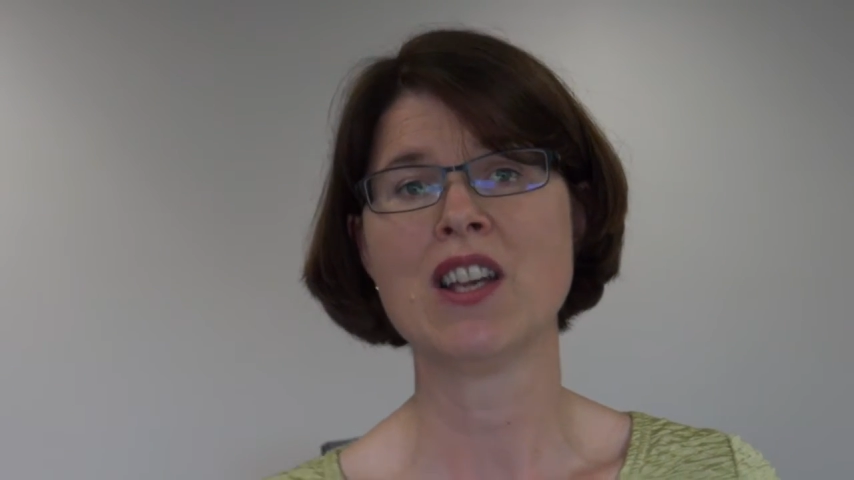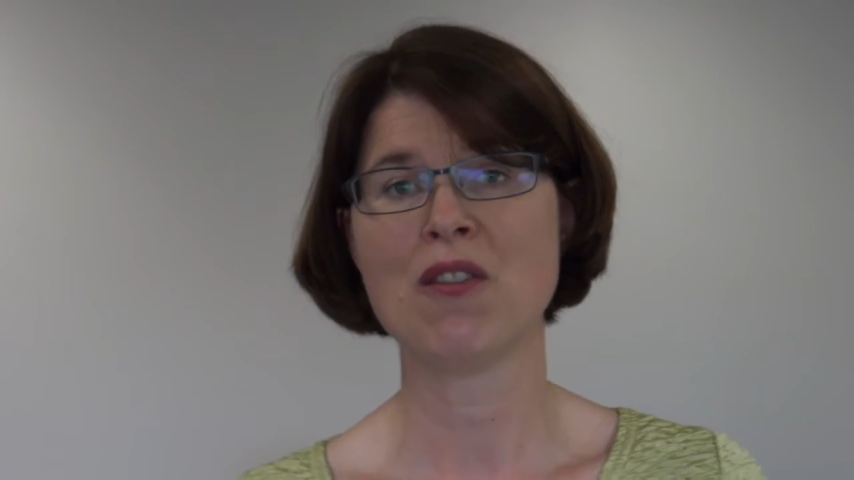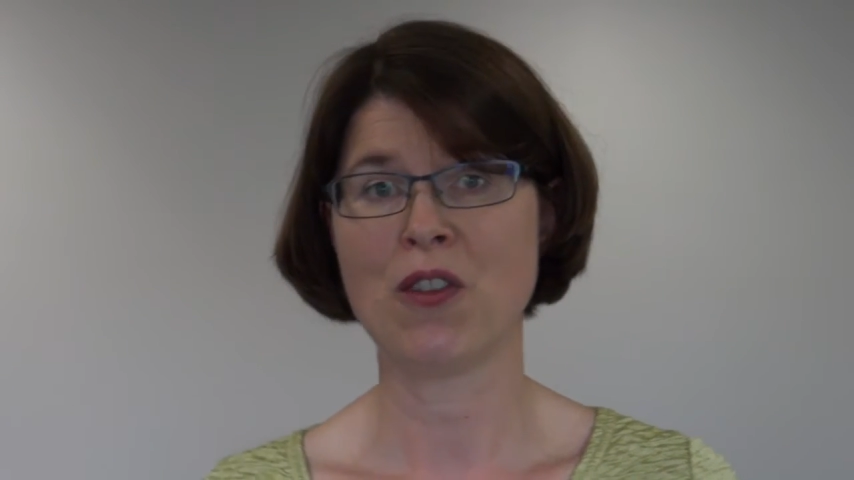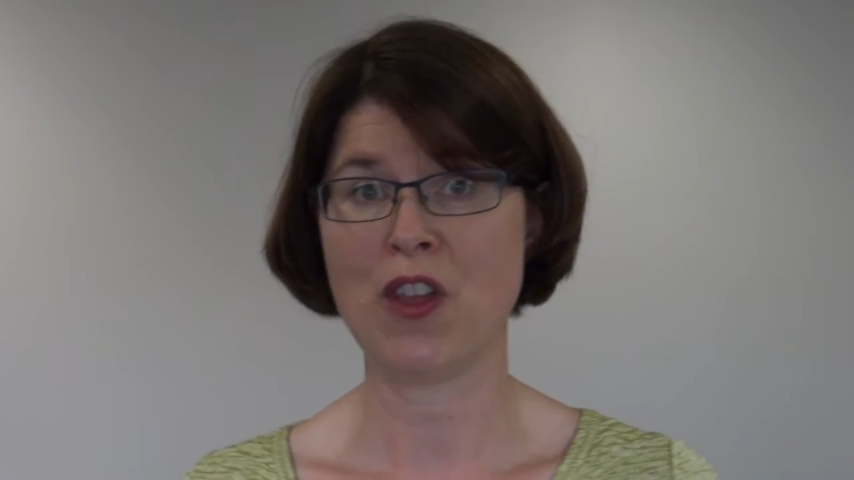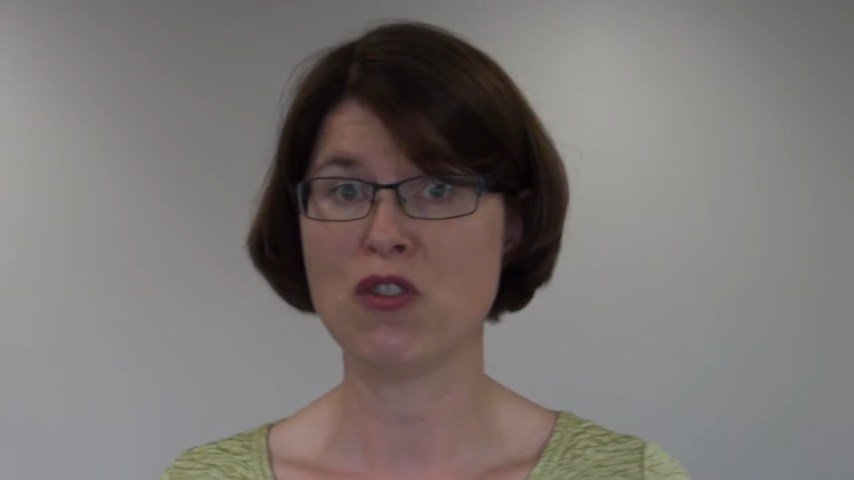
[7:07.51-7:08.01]

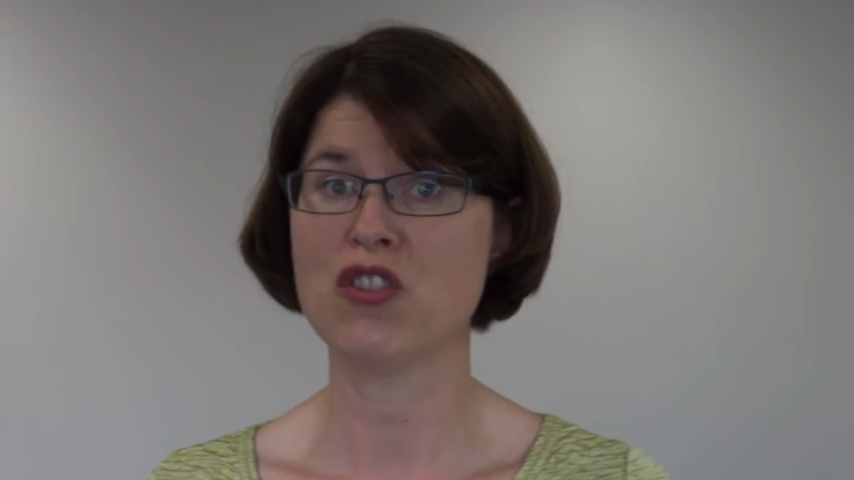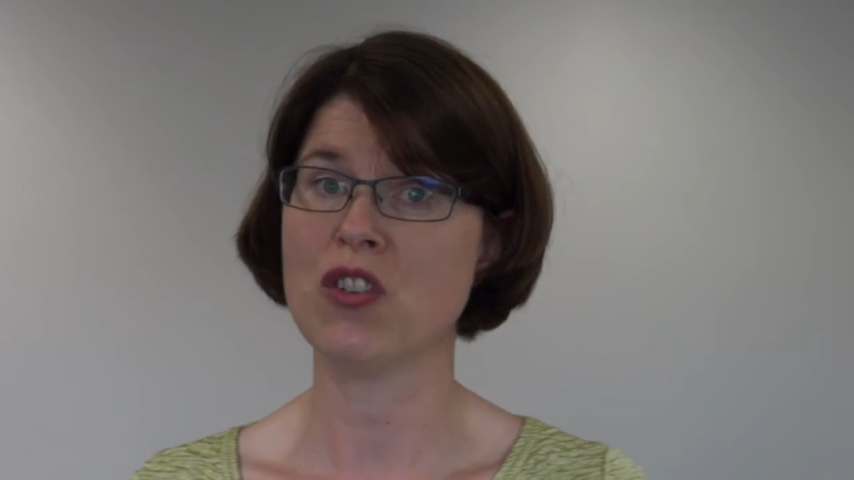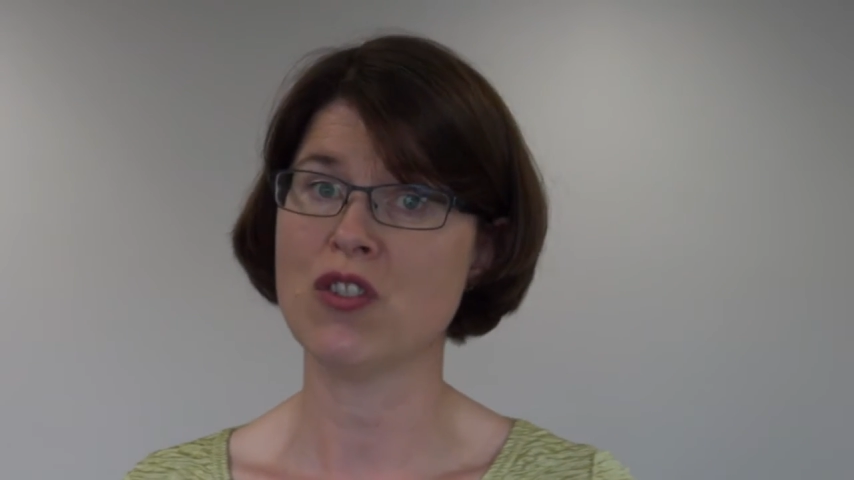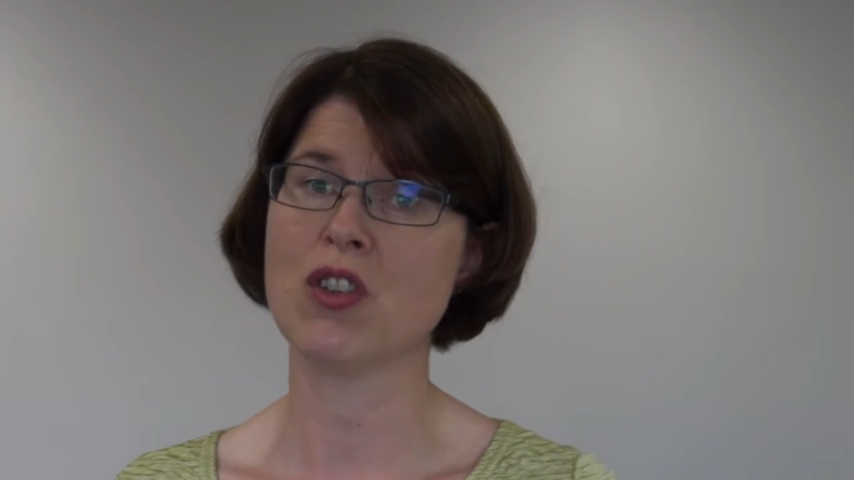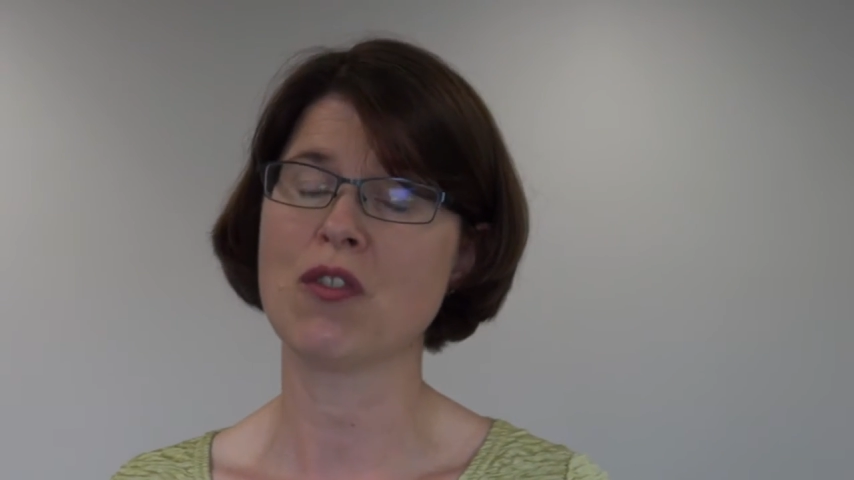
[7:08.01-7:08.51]
for those
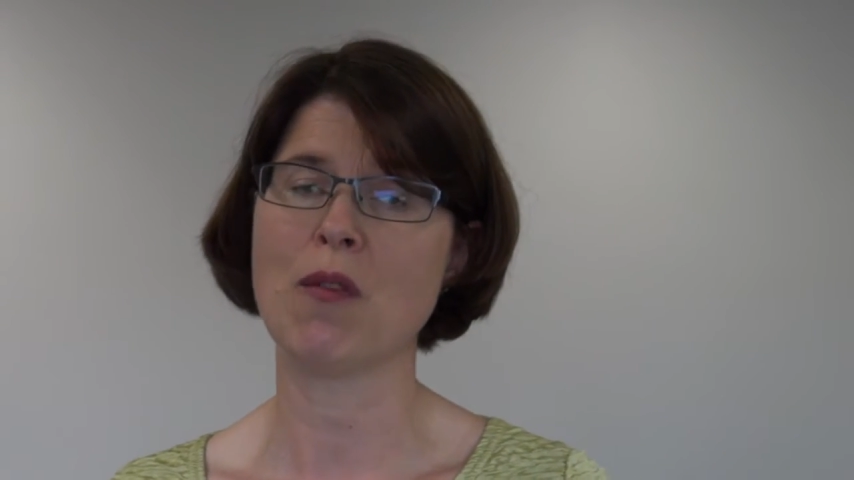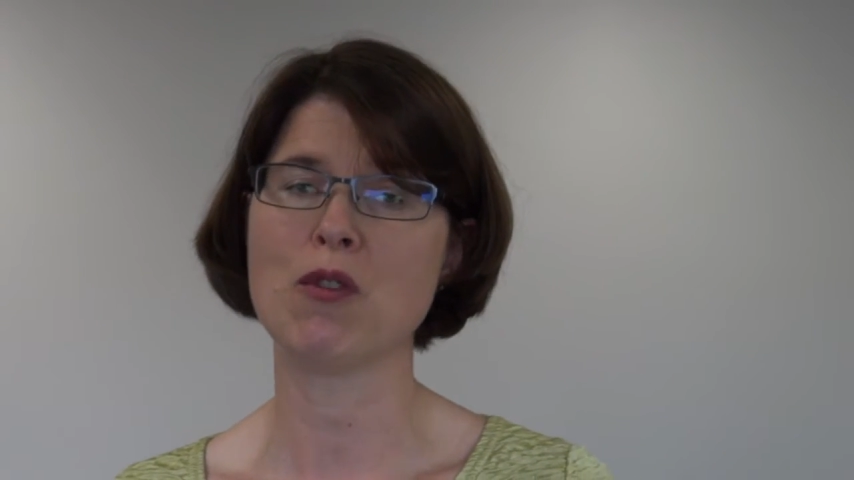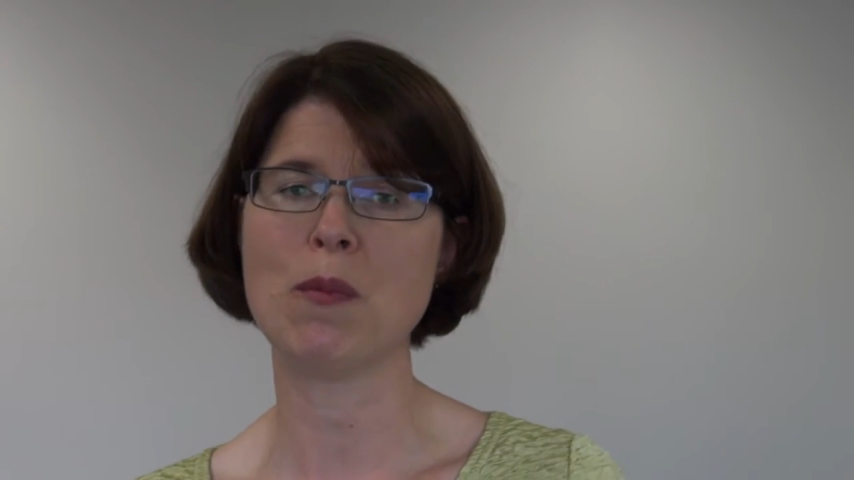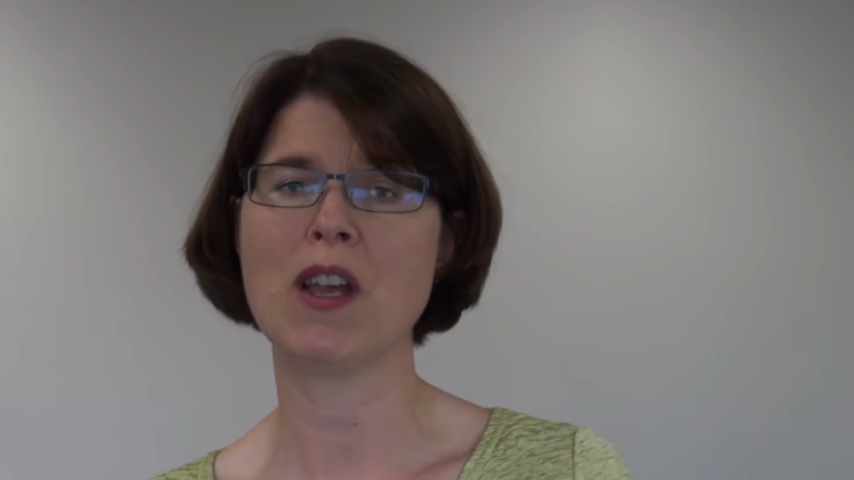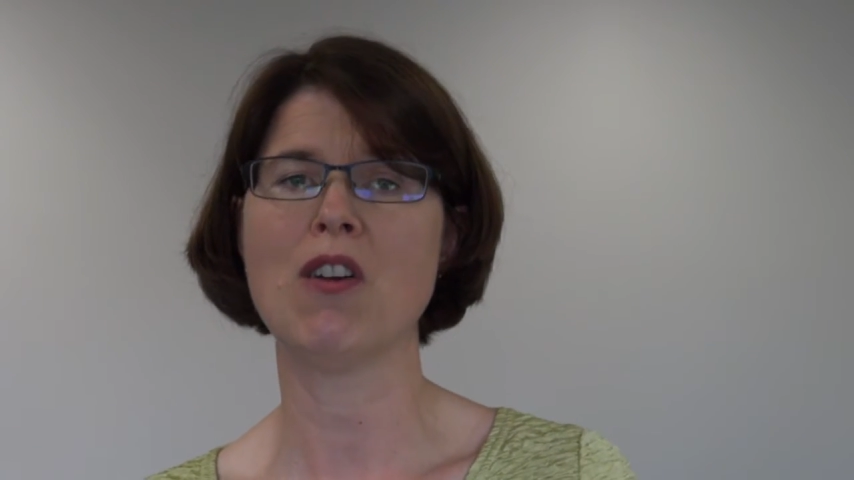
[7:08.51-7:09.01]
students who've come
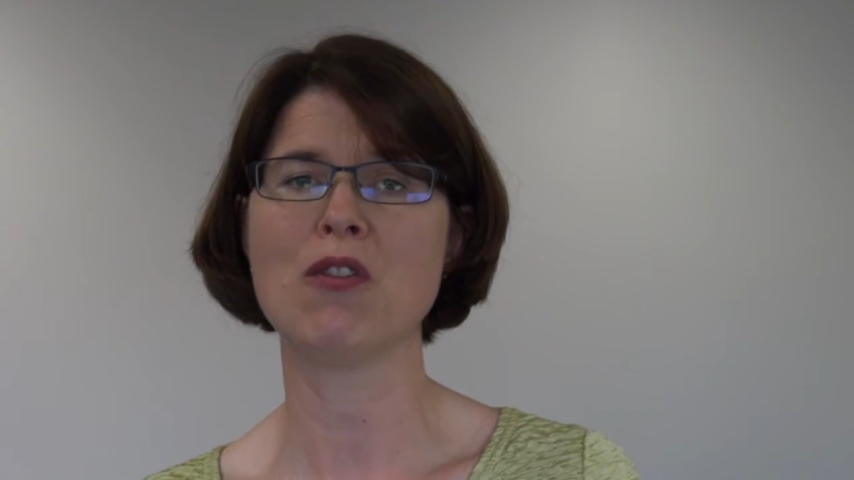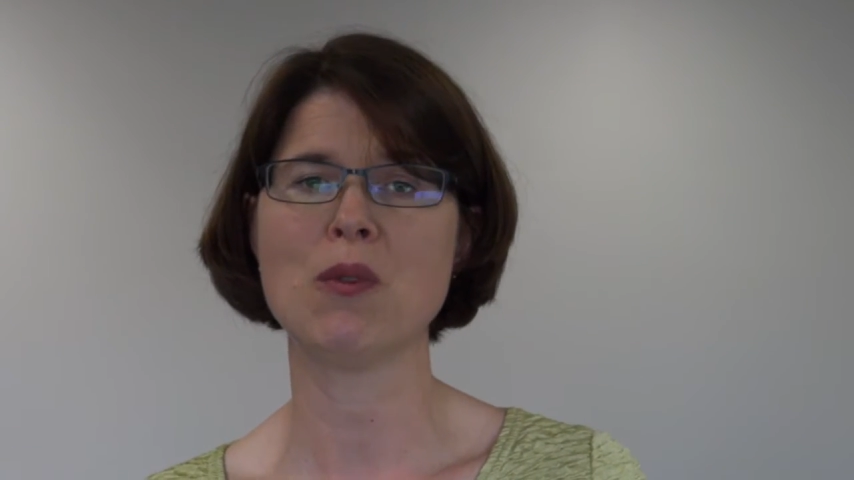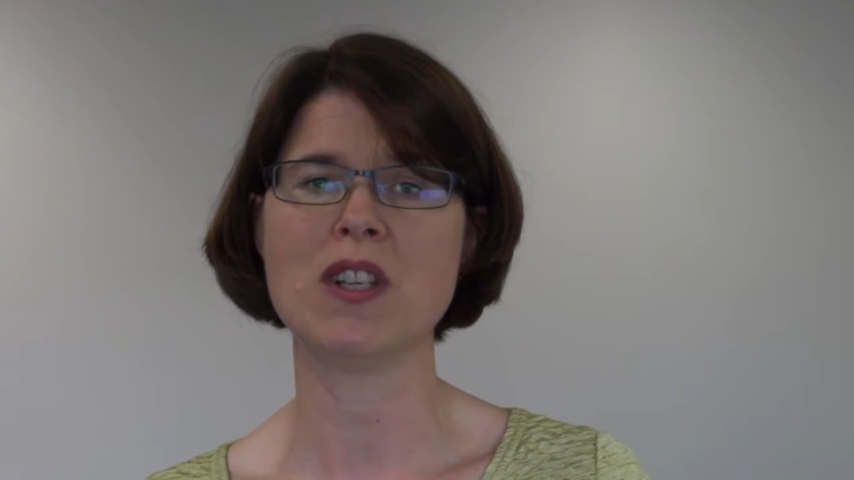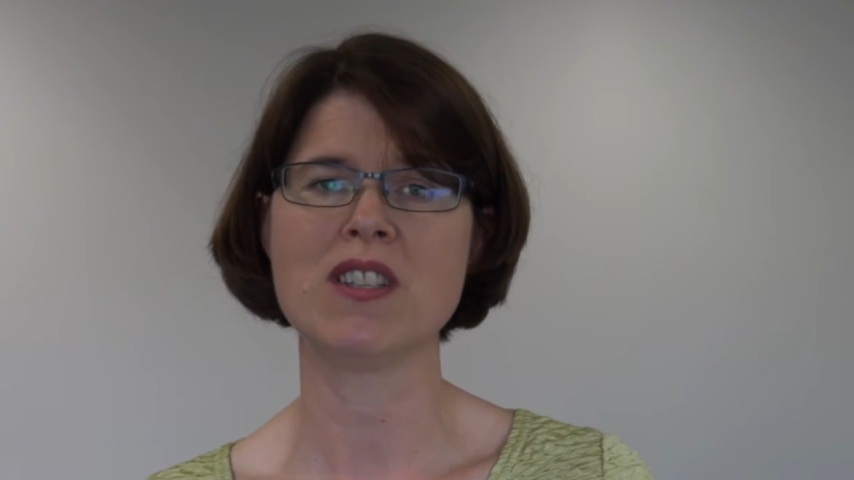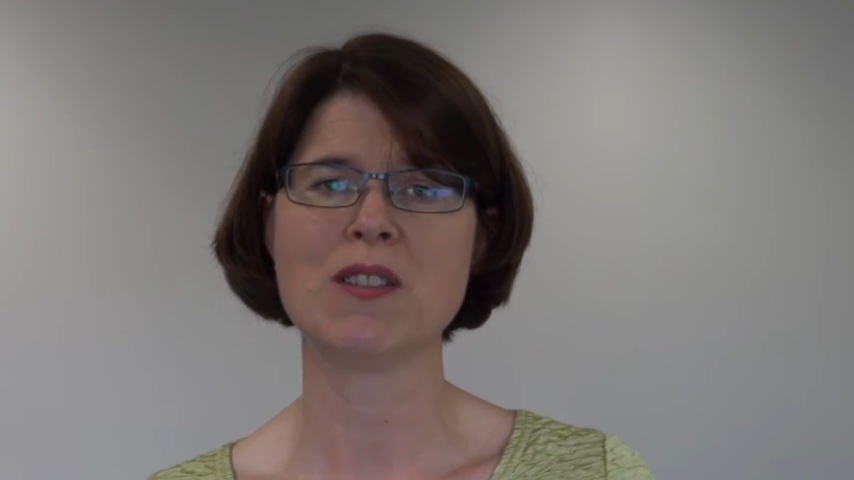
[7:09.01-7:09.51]
to me
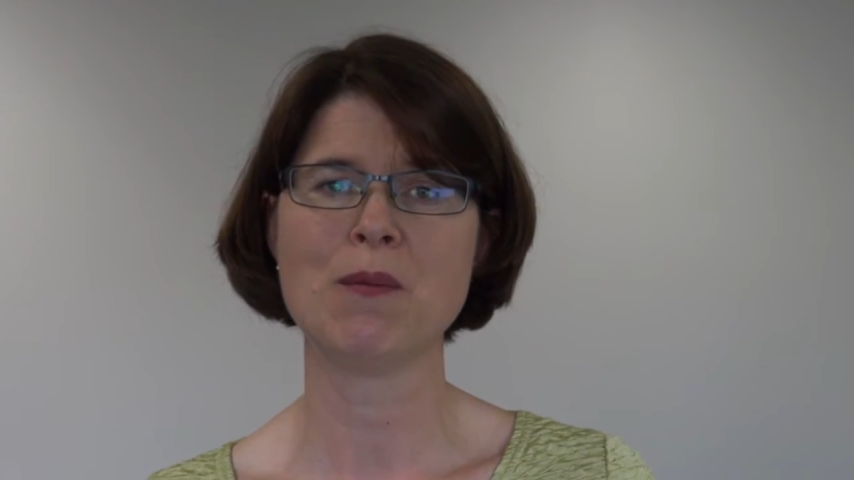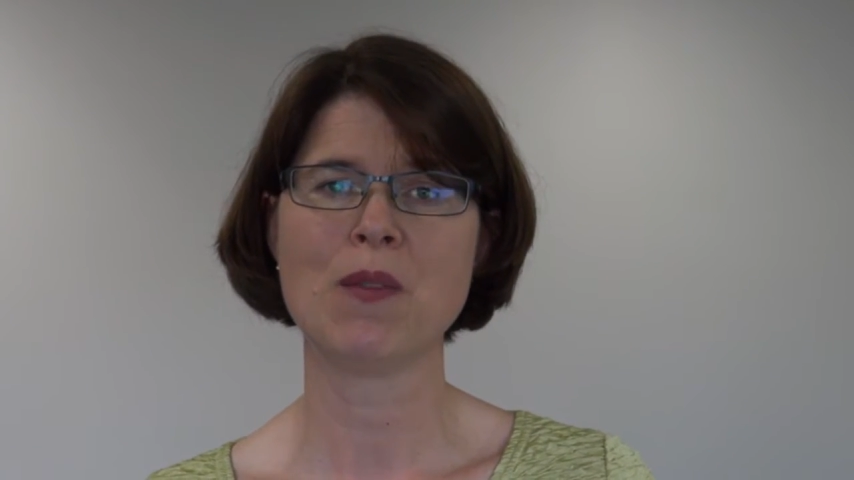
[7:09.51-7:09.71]
afterwards.